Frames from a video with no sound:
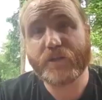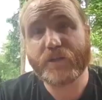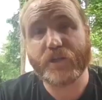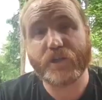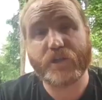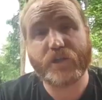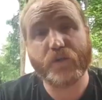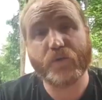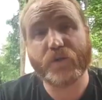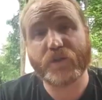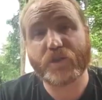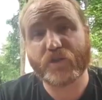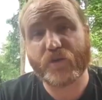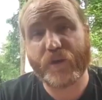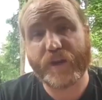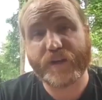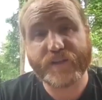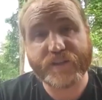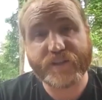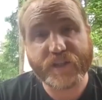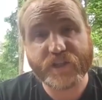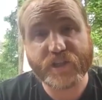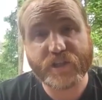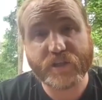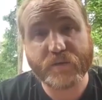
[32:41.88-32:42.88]
to do a
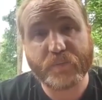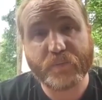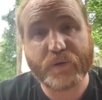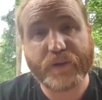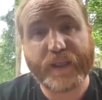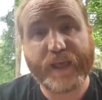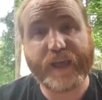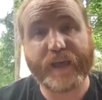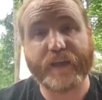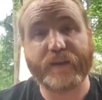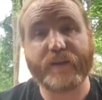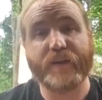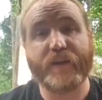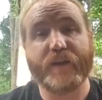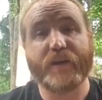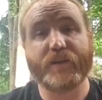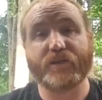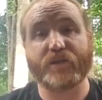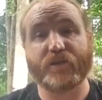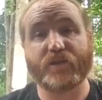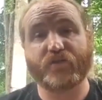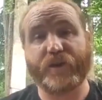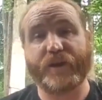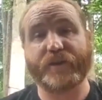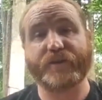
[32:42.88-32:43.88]
transition plan
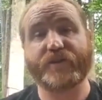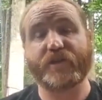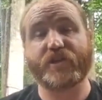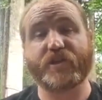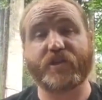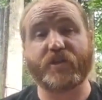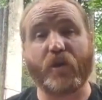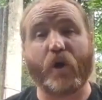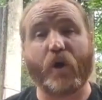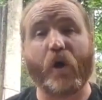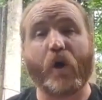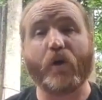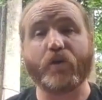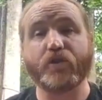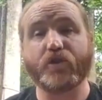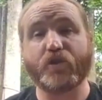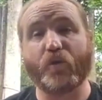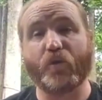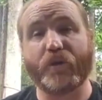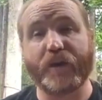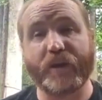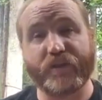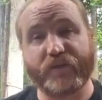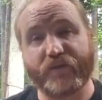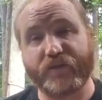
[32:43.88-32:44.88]
to transition all
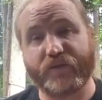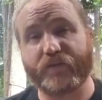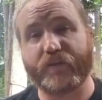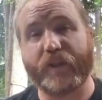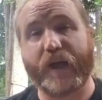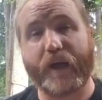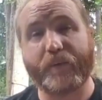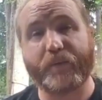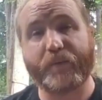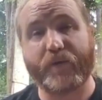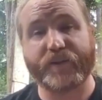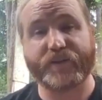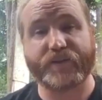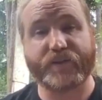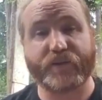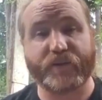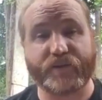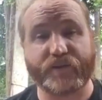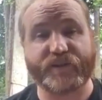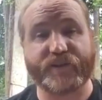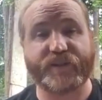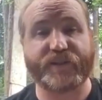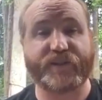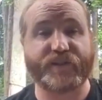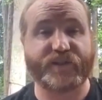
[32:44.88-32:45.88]
23 libraries in their
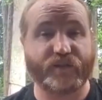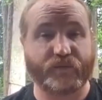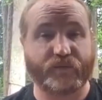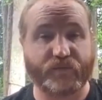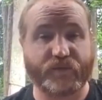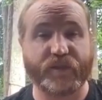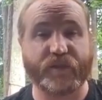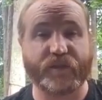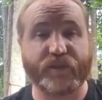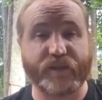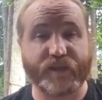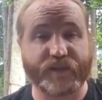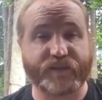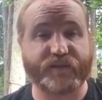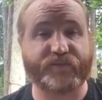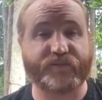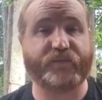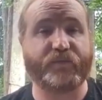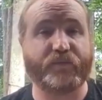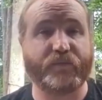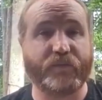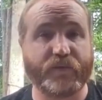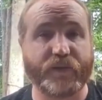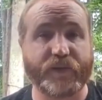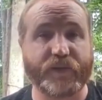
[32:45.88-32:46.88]
system to
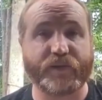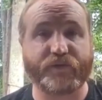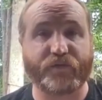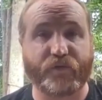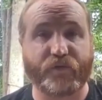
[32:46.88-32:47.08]
this